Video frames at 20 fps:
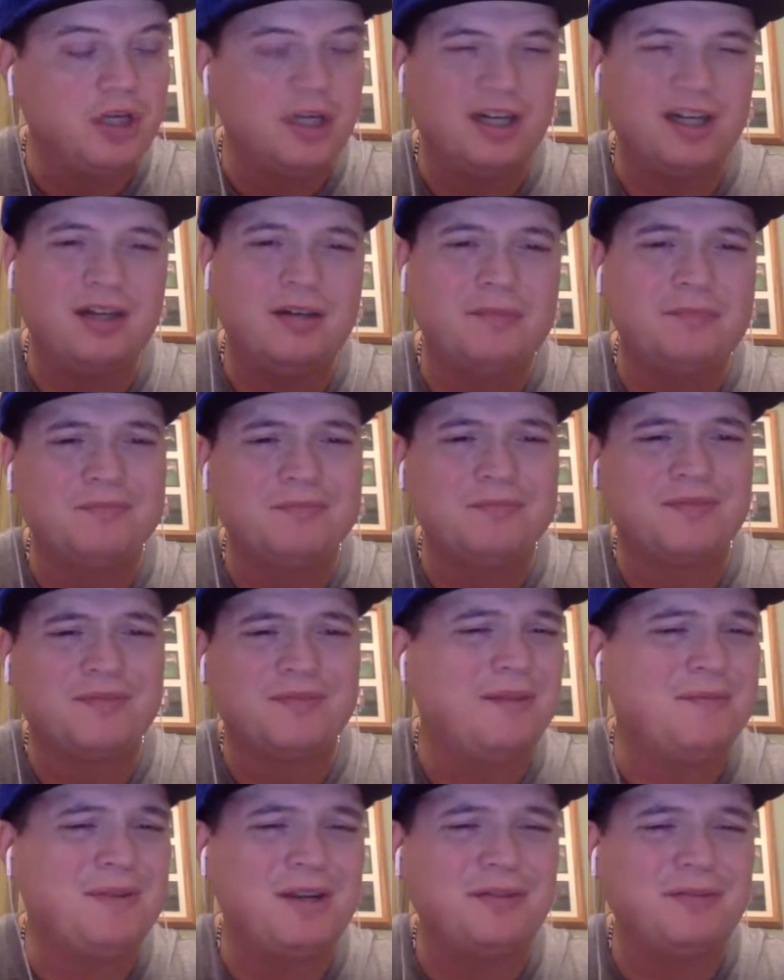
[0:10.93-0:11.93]
I'm
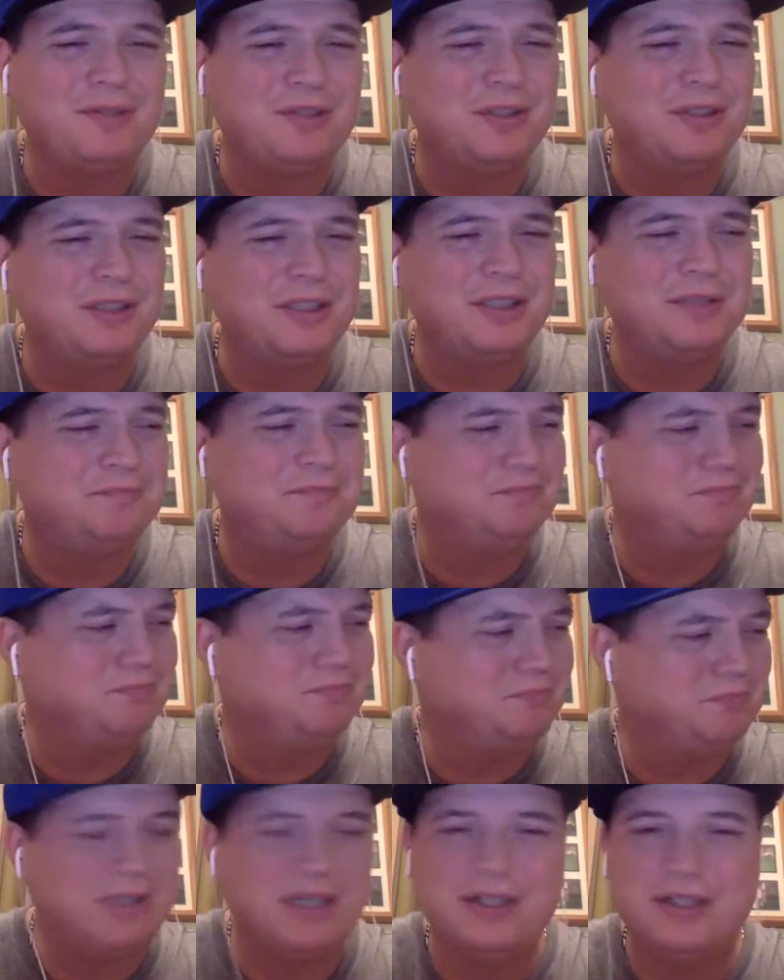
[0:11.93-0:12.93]
not really
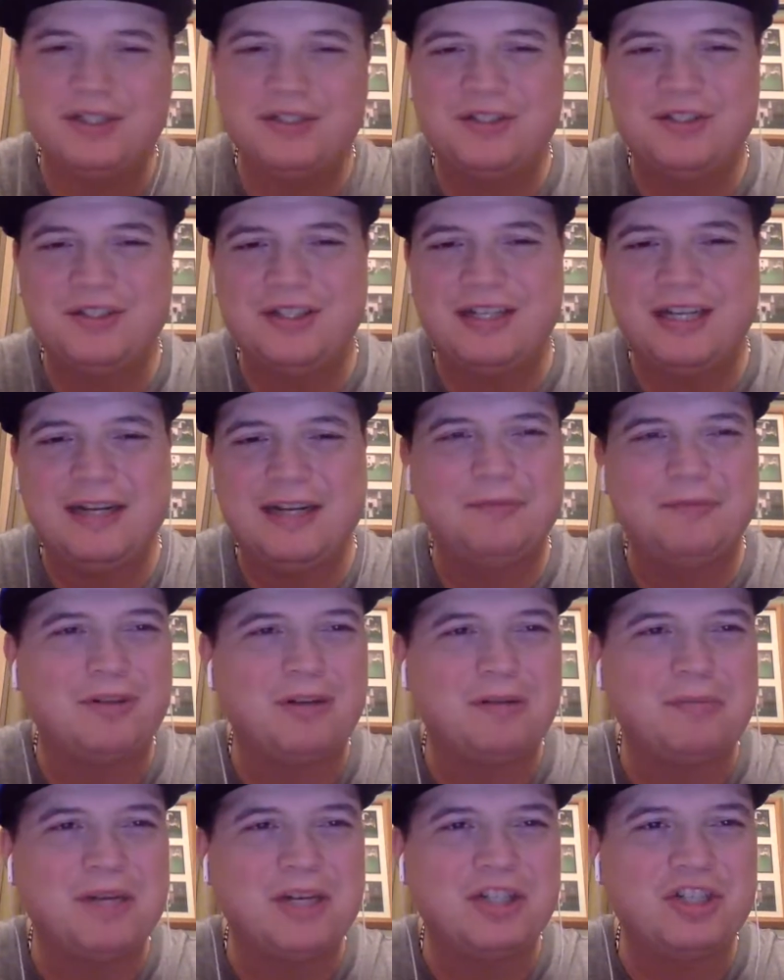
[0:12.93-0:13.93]
married to the name, so I
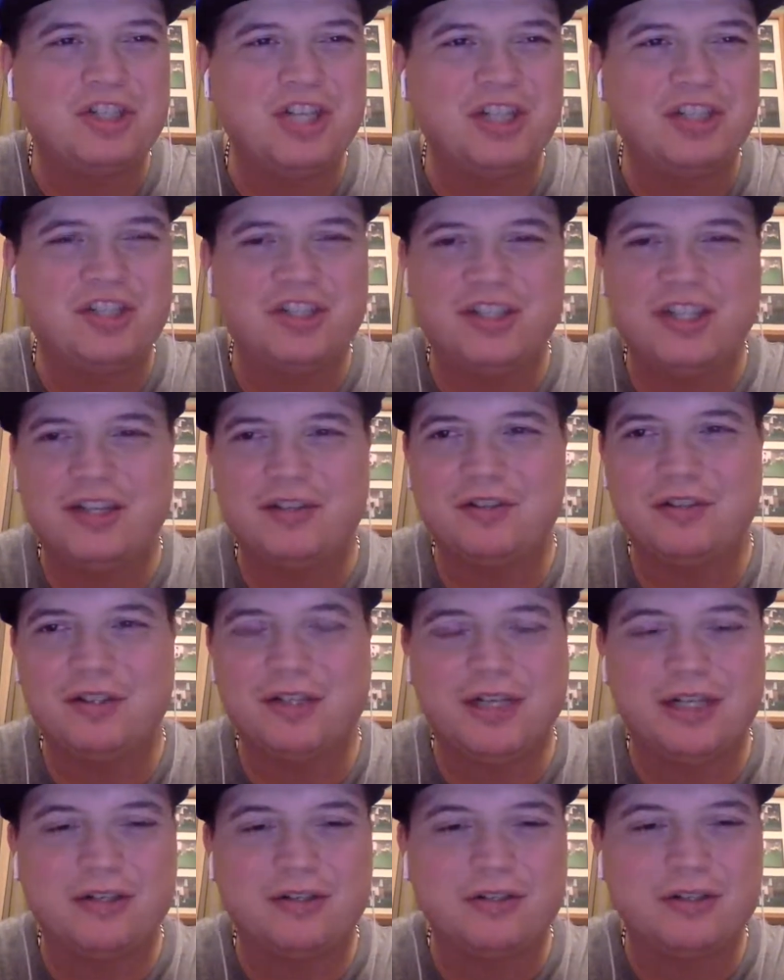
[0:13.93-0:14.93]
might change it down the
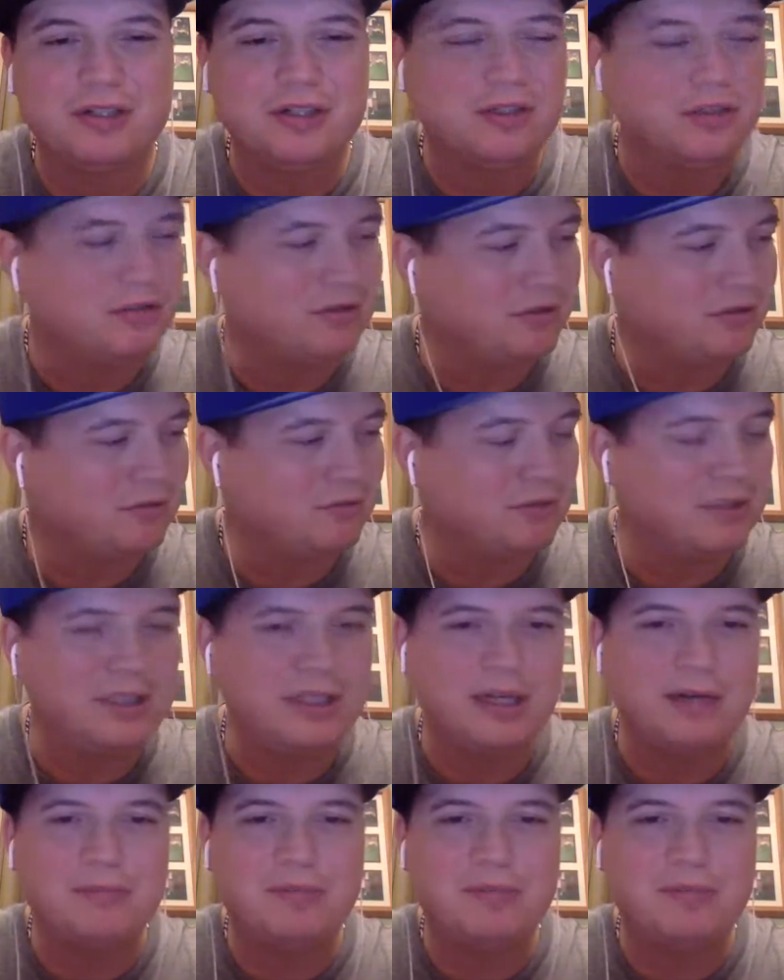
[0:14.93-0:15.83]
line or whatnot.